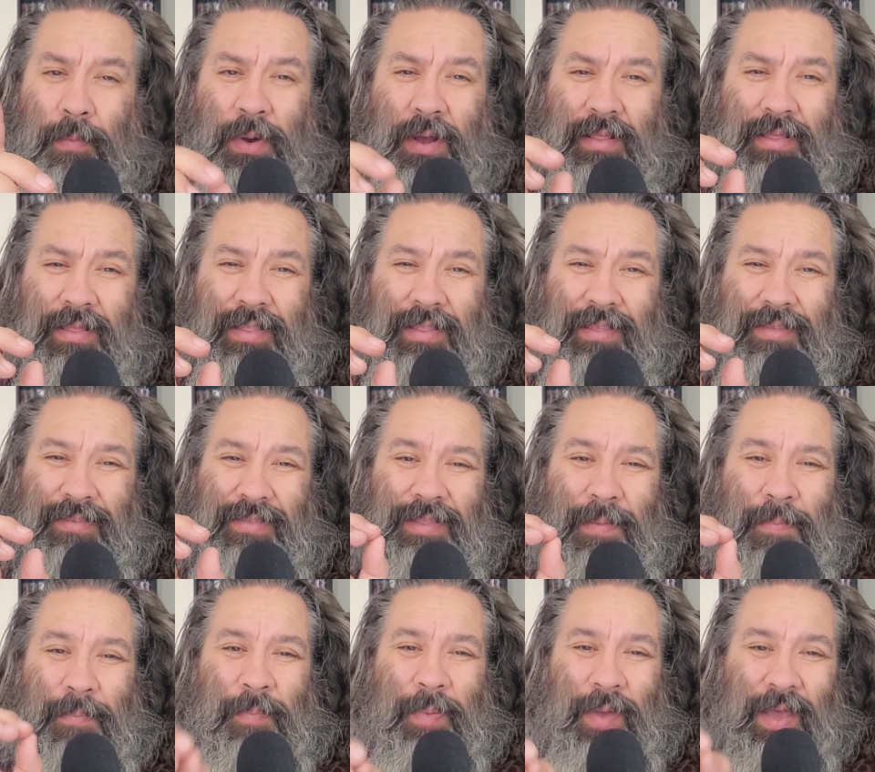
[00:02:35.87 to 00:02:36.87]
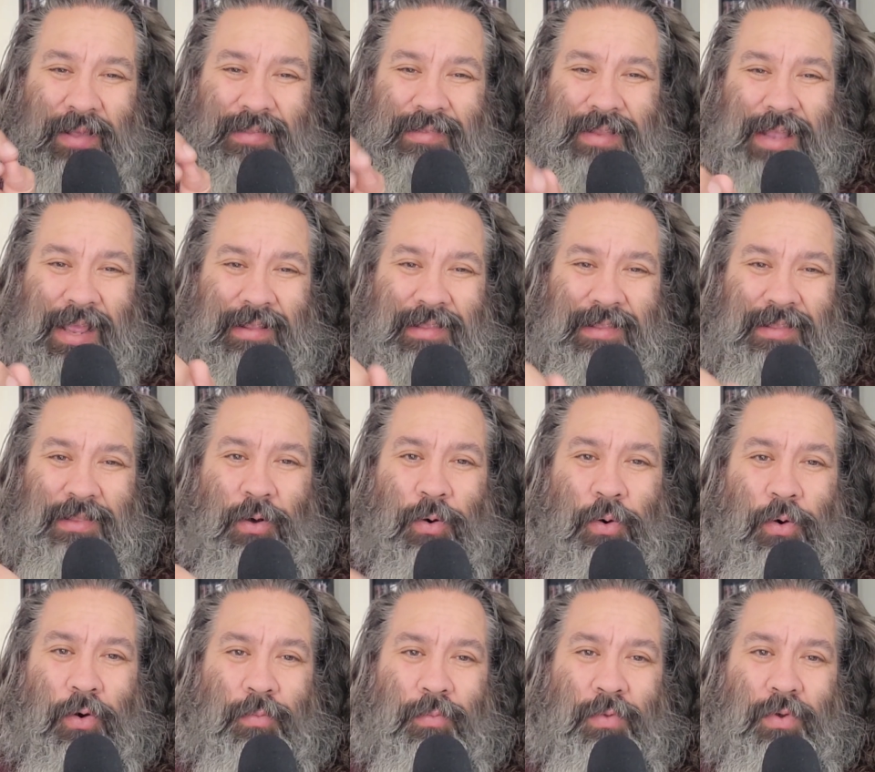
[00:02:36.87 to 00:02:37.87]
But the best dance in the
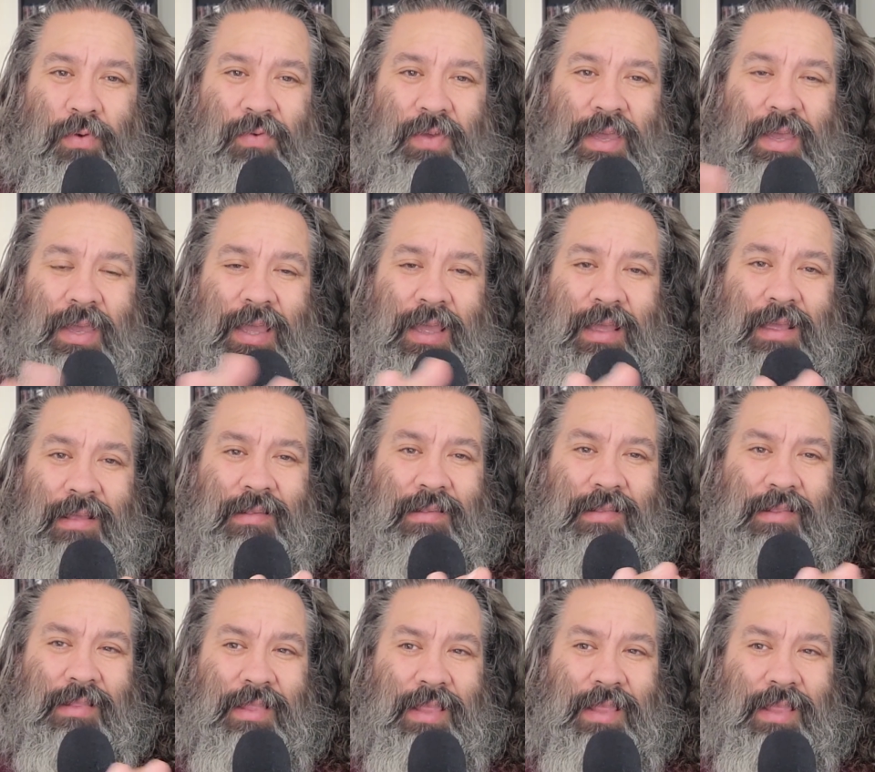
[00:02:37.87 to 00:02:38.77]
whole movie is